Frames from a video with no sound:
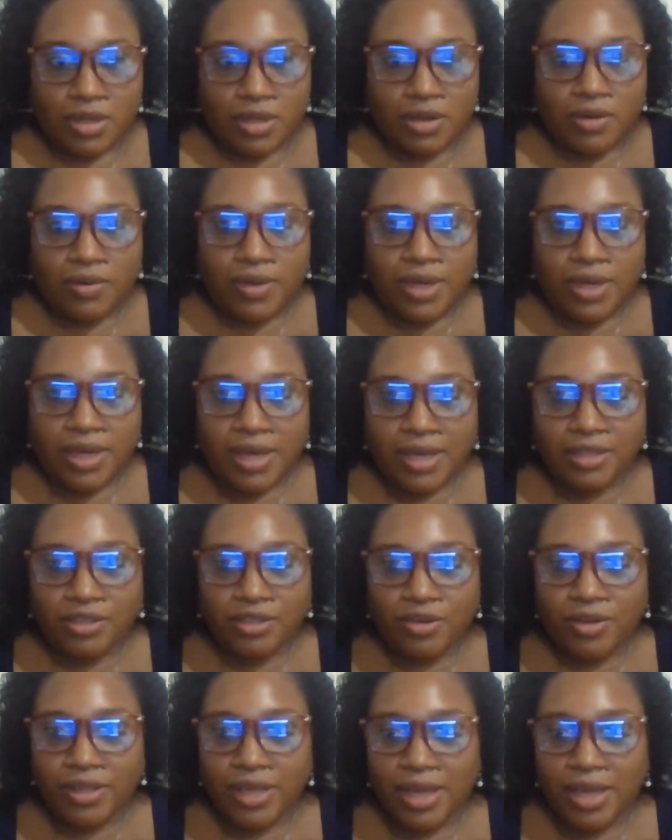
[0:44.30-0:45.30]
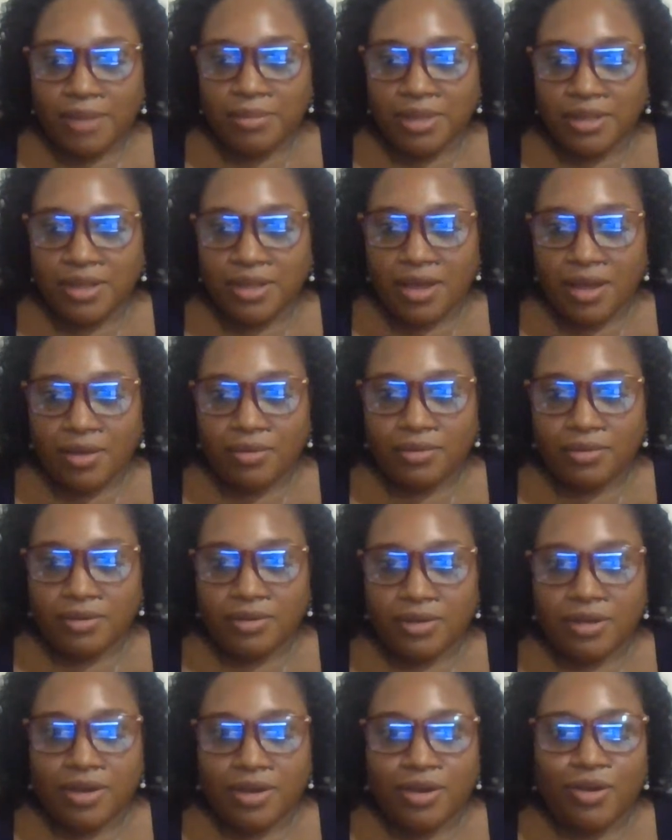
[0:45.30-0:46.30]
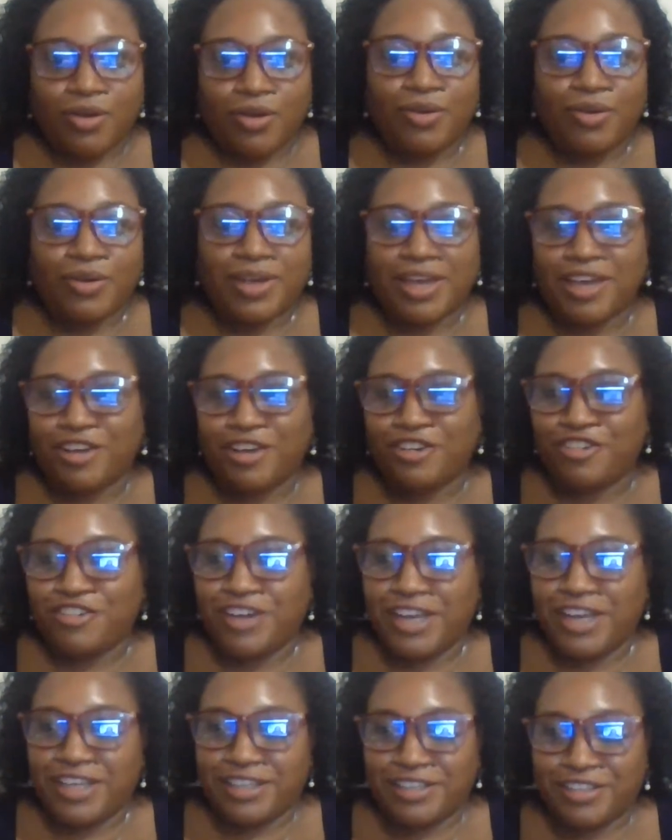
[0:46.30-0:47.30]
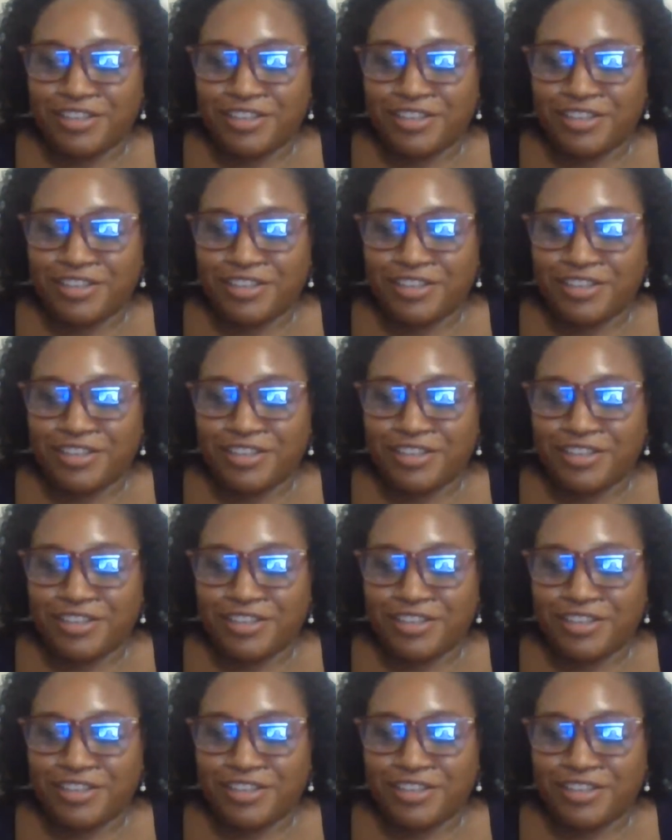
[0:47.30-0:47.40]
Okay, can you all hear me now? Okay, great.